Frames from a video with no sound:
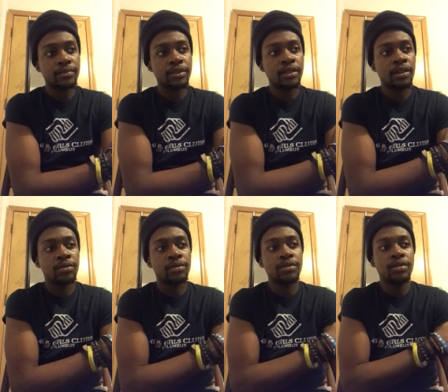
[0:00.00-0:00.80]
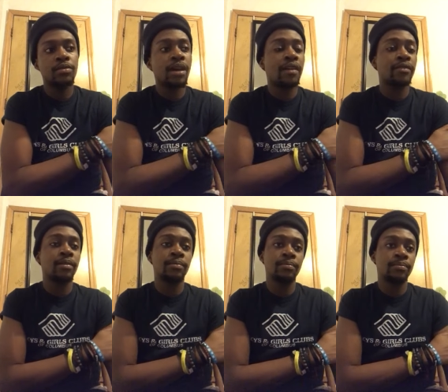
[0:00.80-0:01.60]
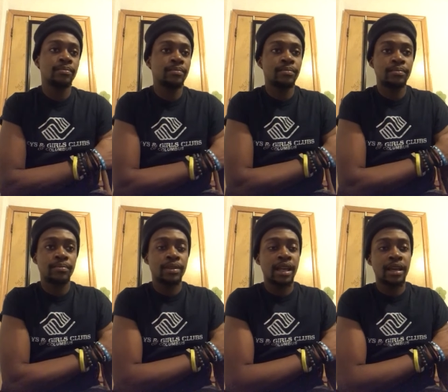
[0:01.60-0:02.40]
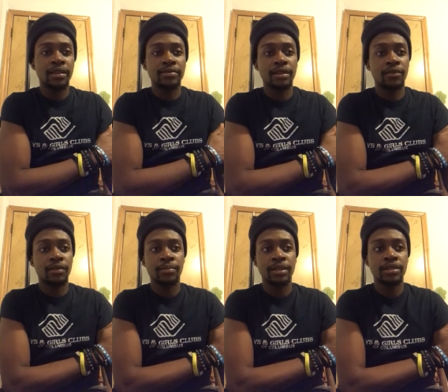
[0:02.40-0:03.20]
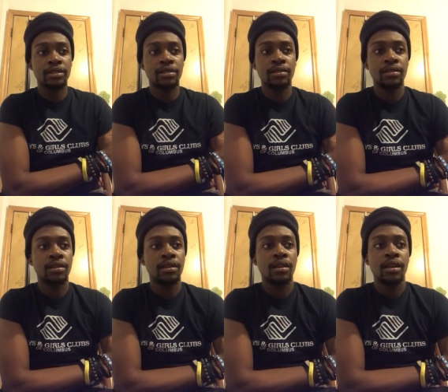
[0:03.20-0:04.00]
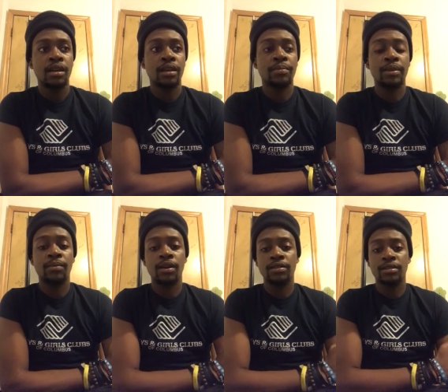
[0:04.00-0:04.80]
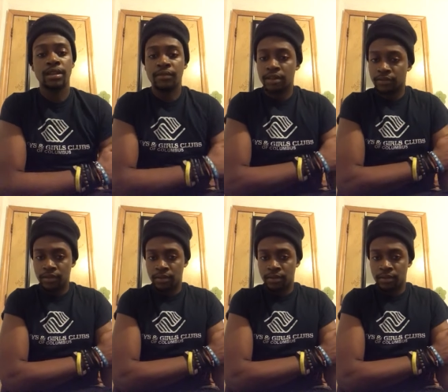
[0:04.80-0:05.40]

you know, you having a negative self-image could be worse even if